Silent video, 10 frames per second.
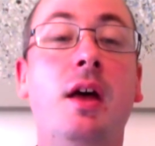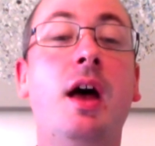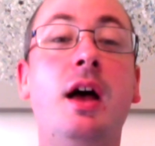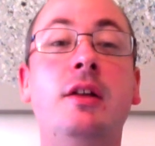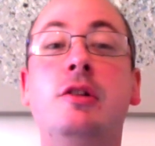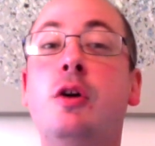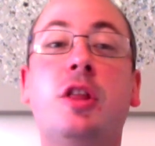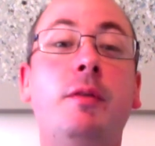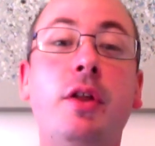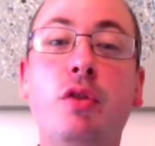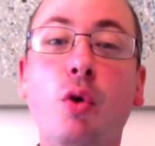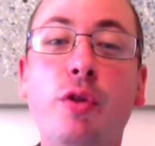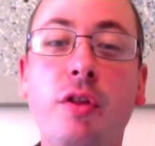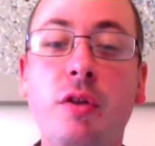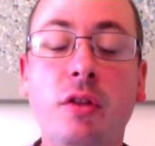and lots of other
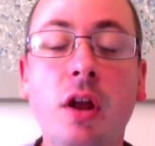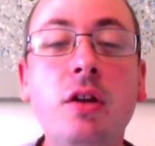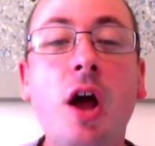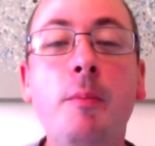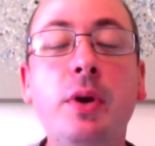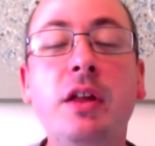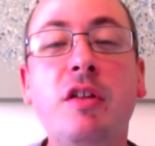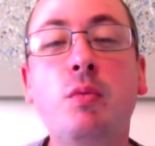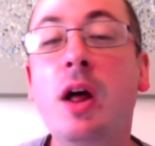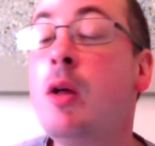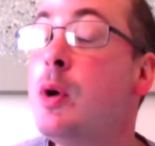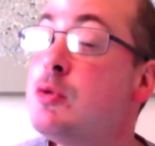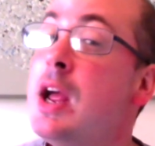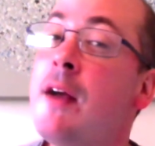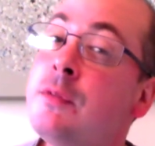sources and companies as well,
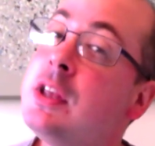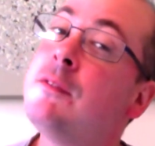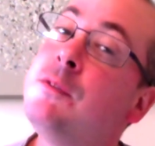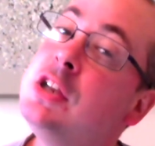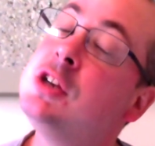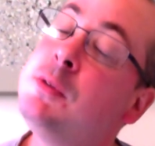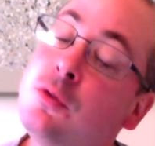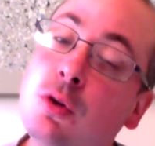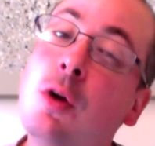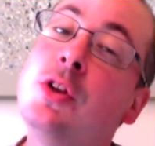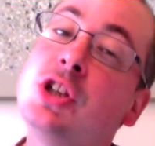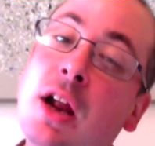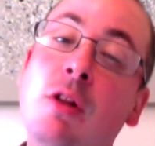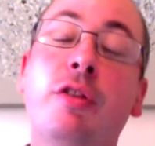which we haven't yet featured before on the channel.